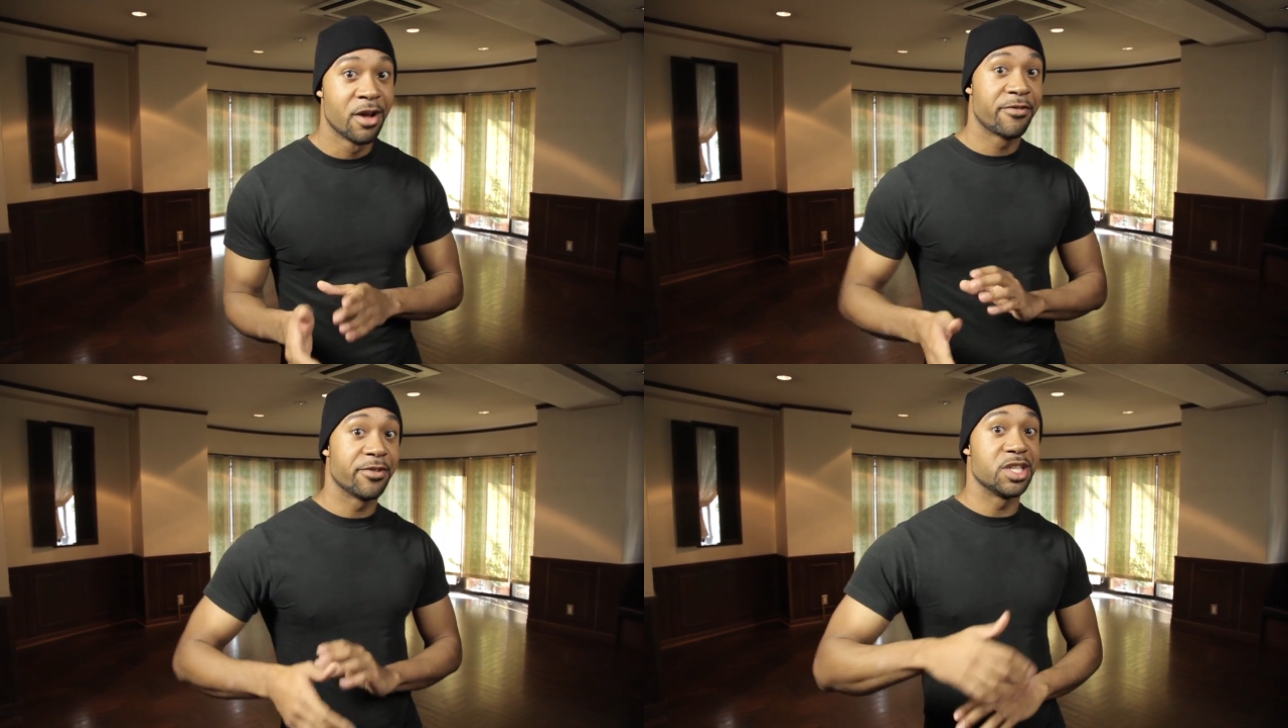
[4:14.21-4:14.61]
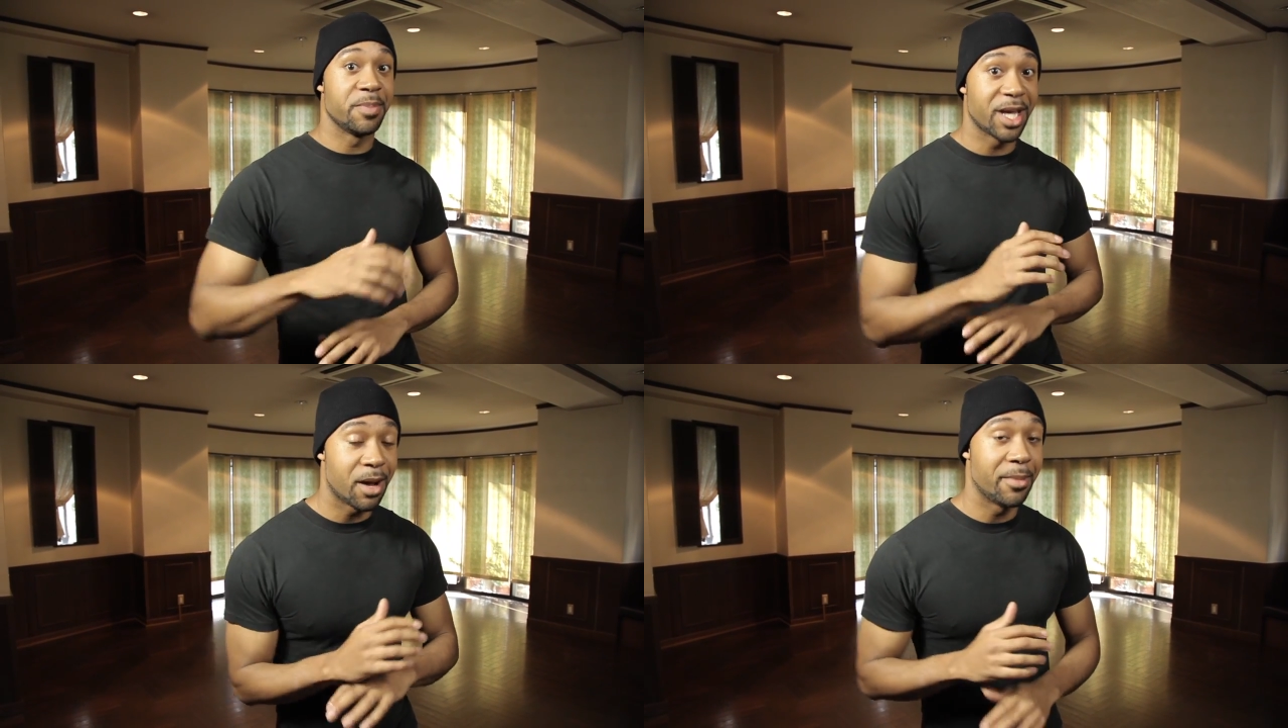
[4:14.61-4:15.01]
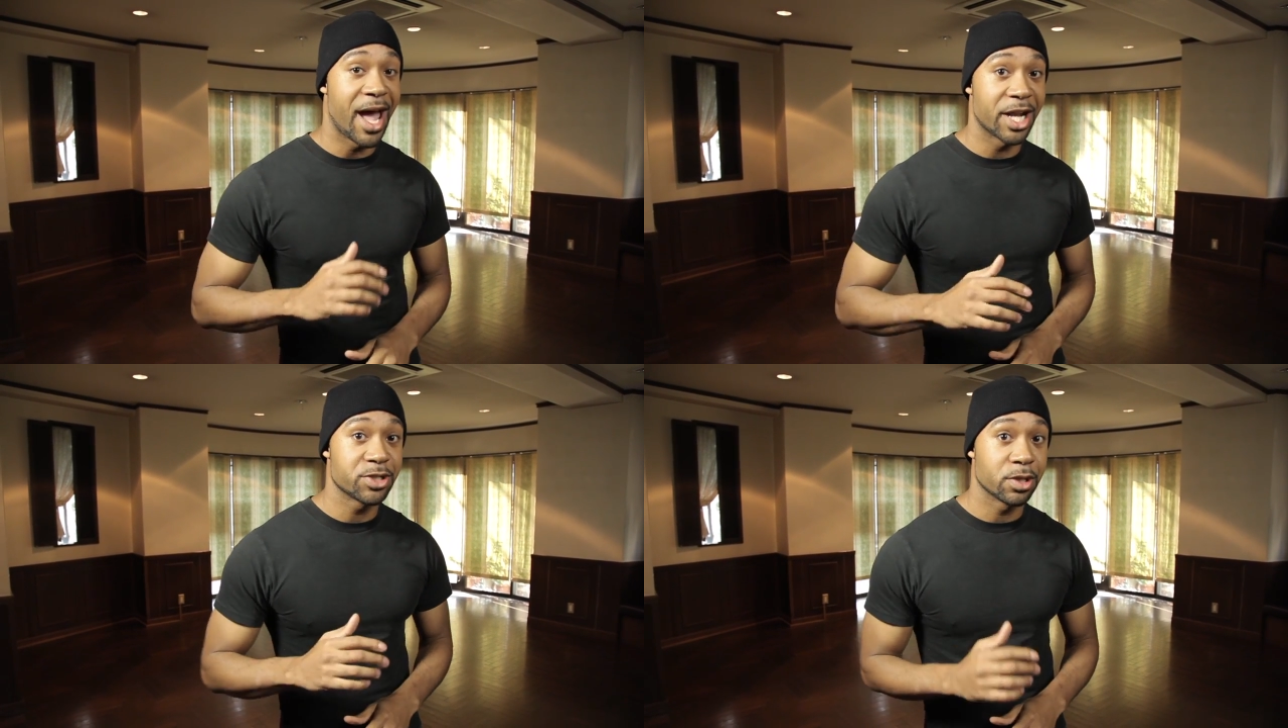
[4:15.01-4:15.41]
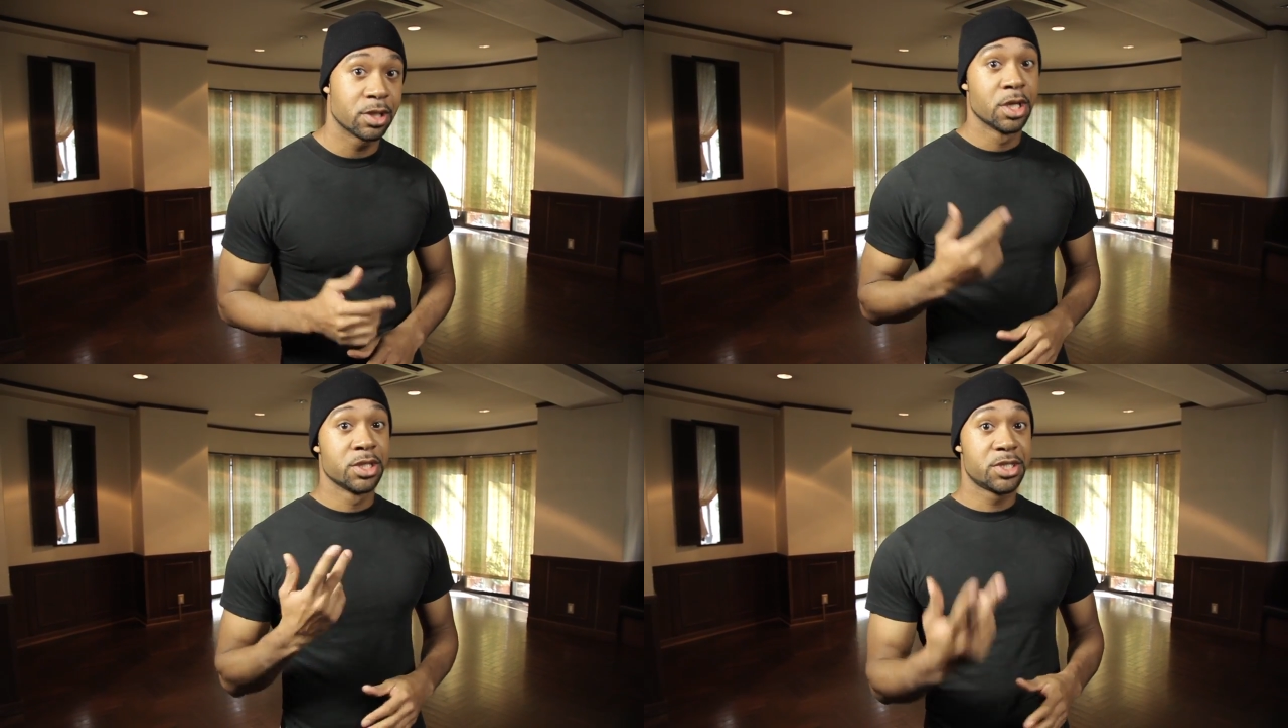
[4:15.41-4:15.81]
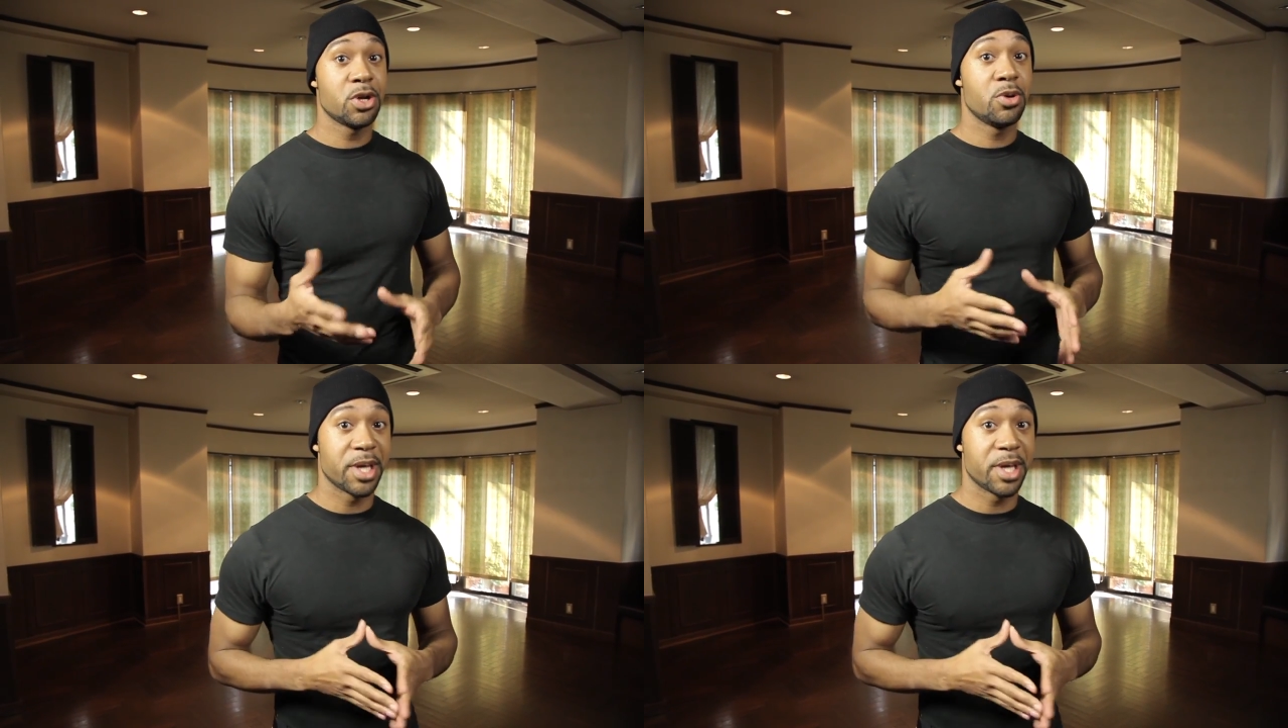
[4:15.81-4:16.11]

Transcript: for it to become natural. Two,